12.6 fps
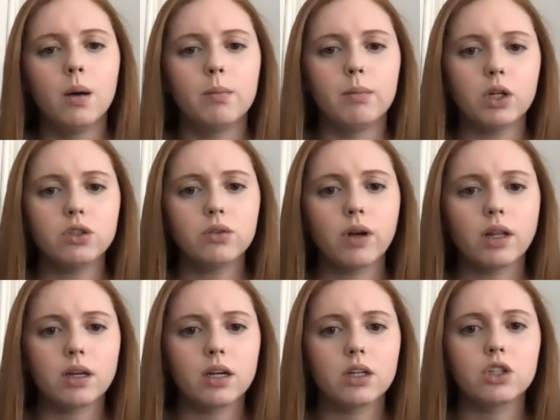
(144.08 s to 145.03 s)

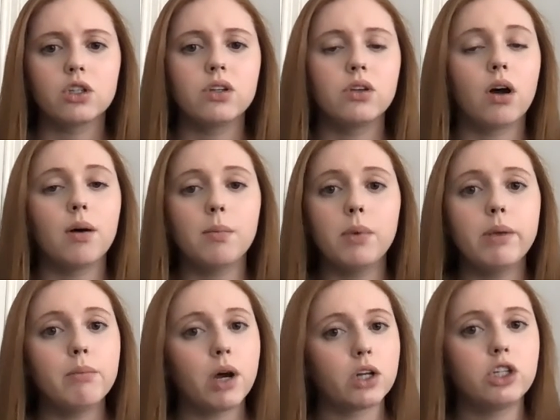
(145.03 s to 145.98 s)
Mozzarella should not be
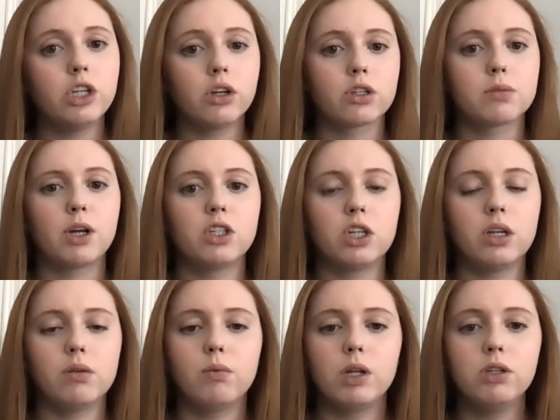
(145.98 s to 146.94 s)
mushy or
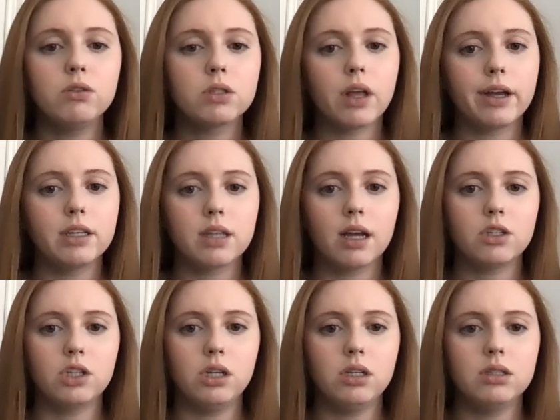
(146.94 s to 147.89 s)
spongy. When you slice that
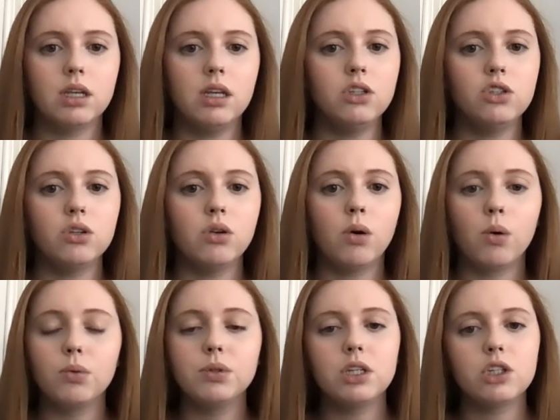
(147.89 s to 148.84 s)
cheese, it should
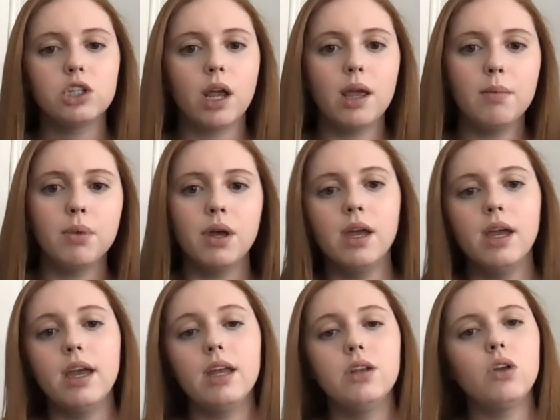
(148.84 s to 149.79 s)
hold its shape
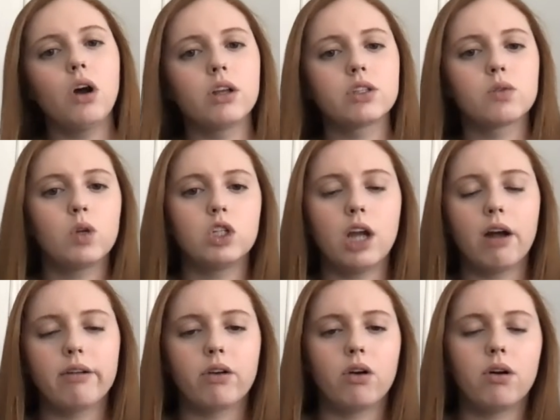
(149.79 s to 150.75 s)
and not squish
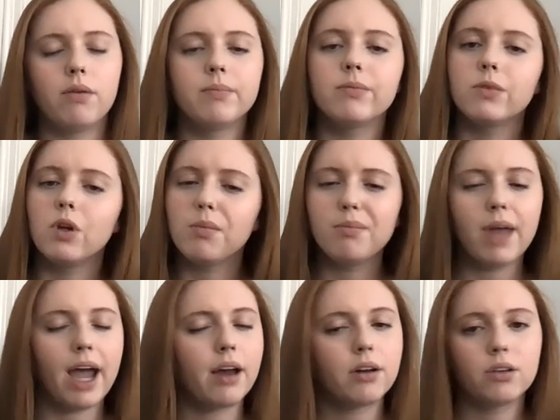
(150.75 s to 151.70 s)
down at all, no
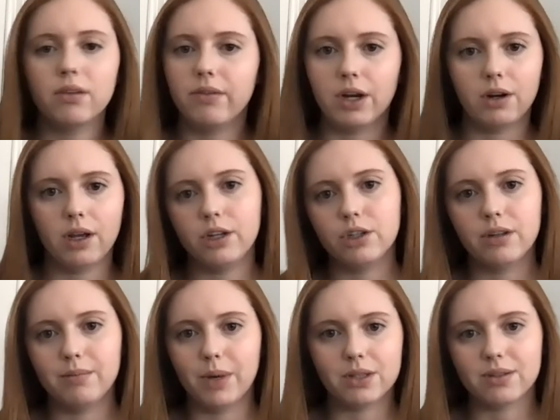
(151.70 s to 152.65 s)
matter the variation
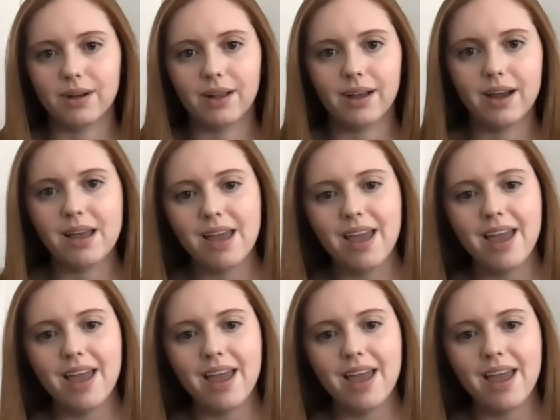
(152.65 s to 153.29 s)
of mozzarella.